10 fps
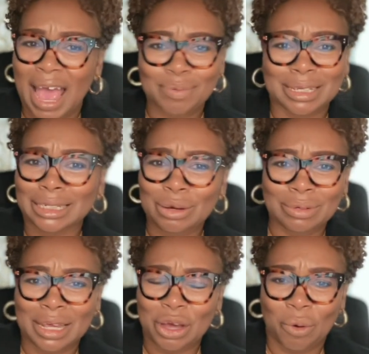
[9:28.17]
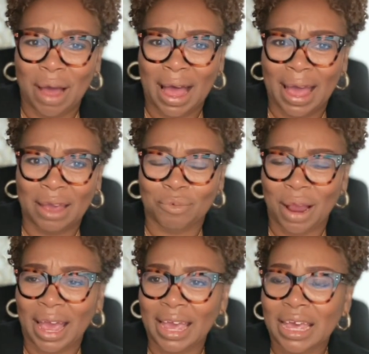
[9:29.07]
Absolutely go high,
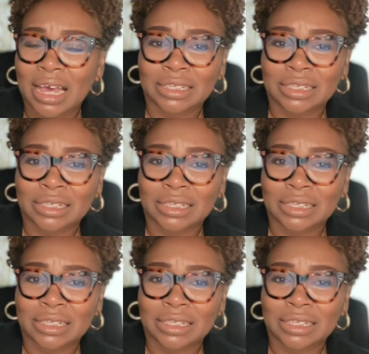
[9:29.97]
right?